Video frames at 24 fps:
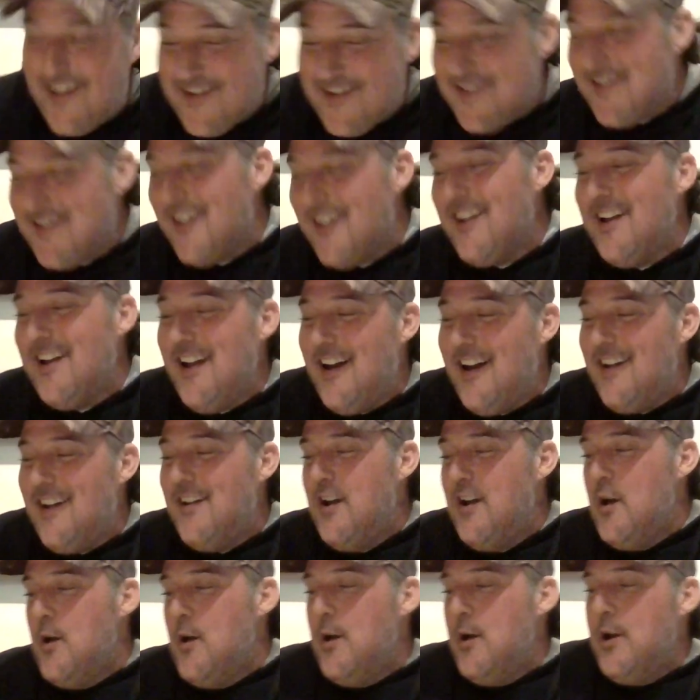string out.
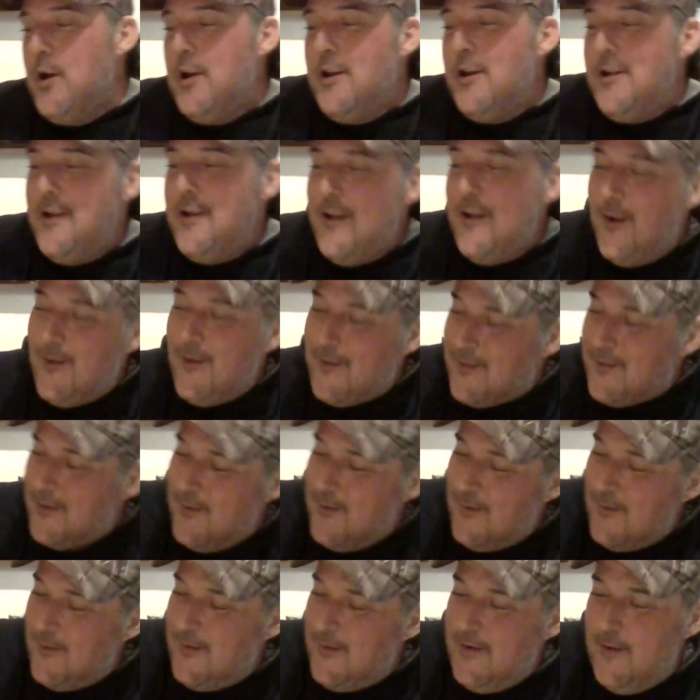No
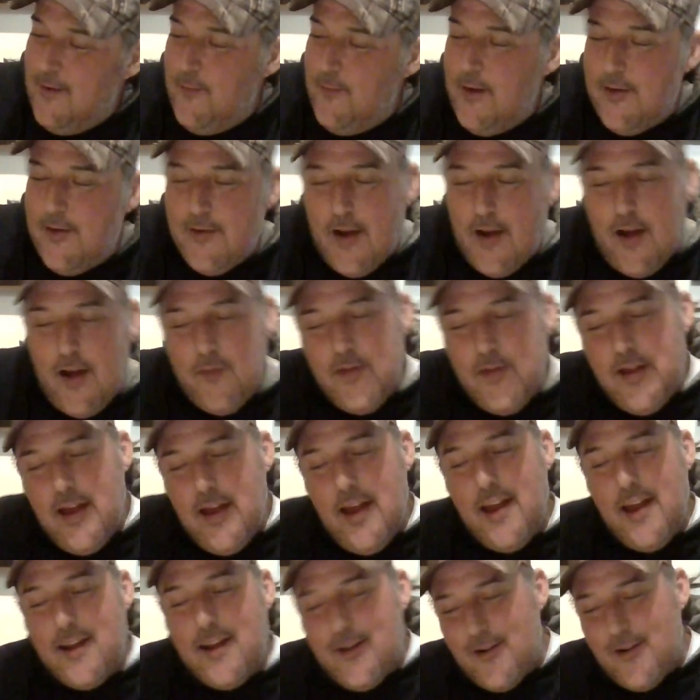sooner did we drop the
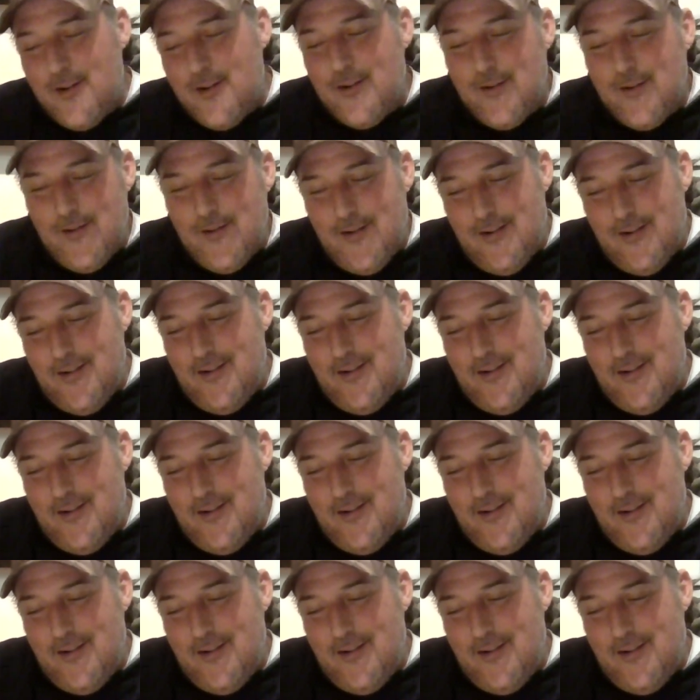anchor